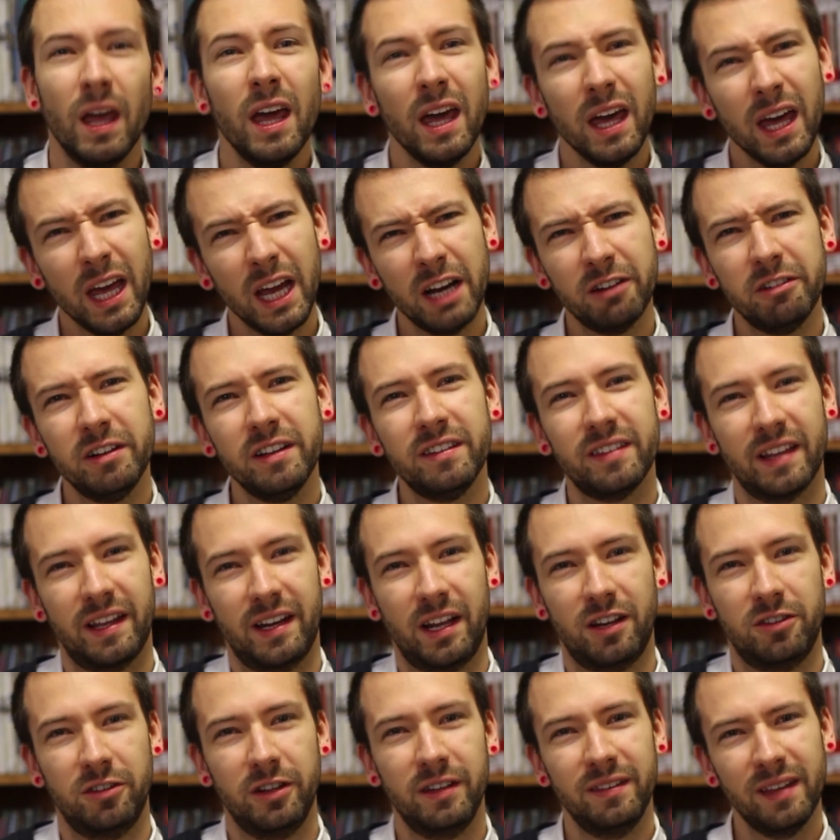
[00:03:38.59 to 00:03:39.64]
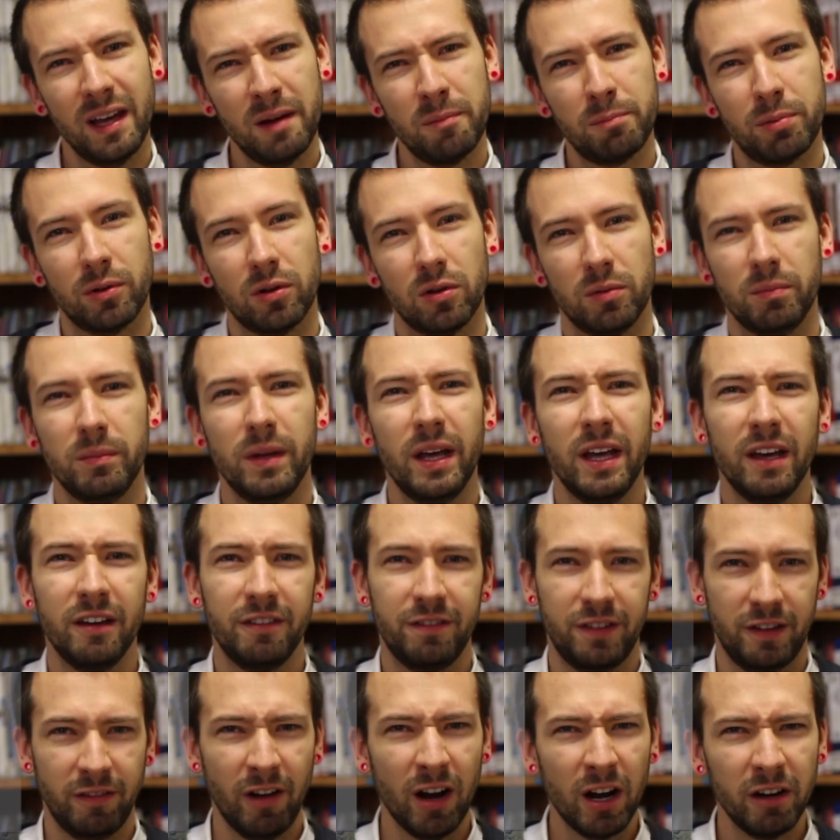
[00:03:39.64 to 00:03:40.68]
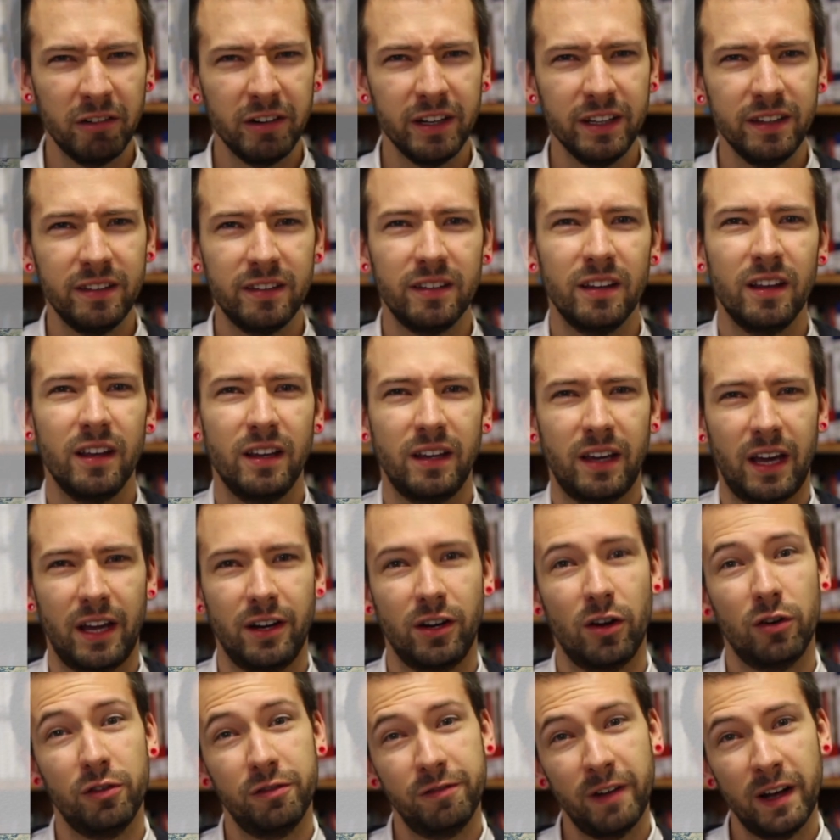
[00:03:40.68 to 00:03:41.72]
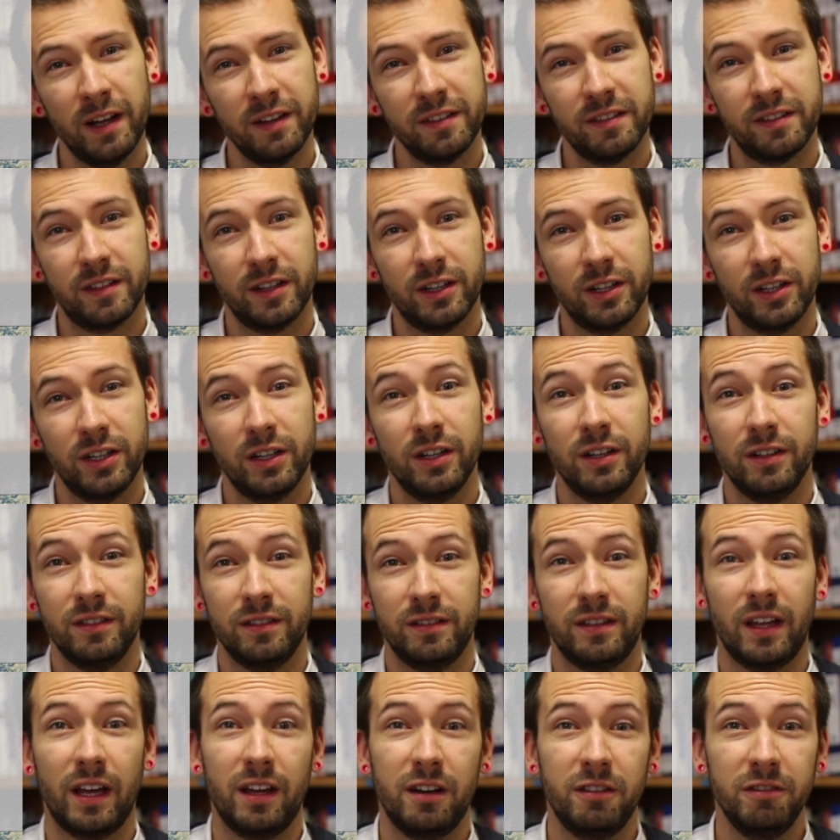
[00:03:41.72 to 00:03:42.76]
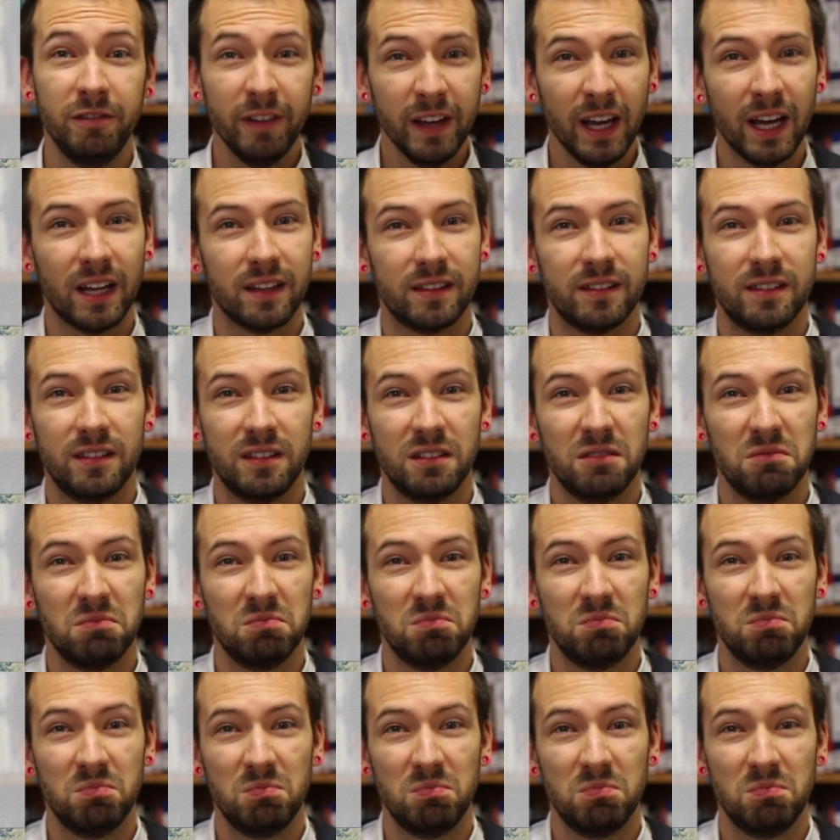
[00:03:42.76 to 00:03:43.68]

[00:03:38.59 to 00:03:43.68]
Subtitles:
Here is another example. Ferraris can go faster than Fiats,